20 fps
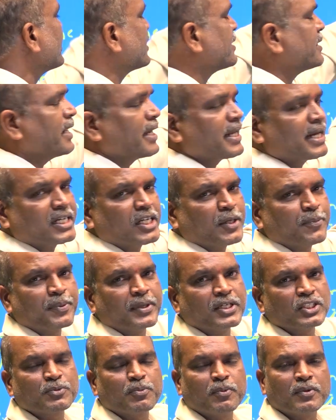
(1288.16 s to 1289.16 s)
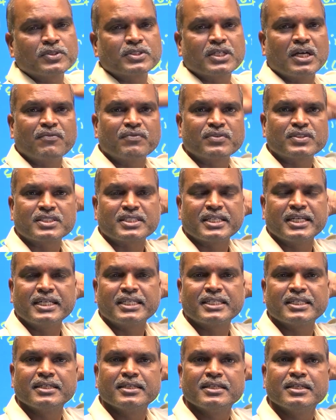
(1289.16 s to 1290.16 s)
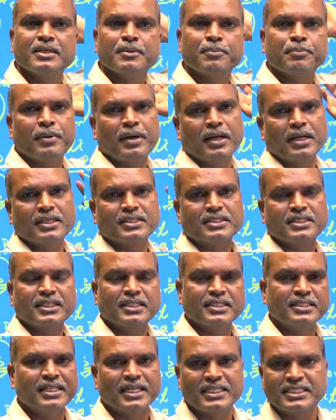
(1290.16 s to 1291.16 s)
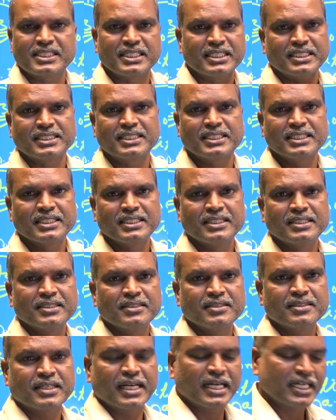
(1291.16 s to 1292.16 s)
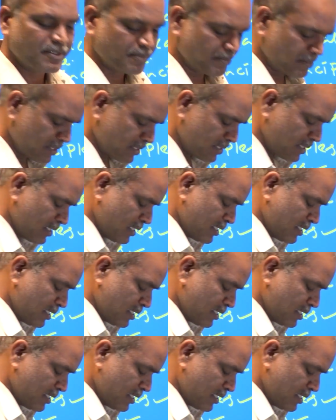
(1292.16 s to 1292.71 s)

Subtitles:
directive principles of state policy. That's it. Right, ma?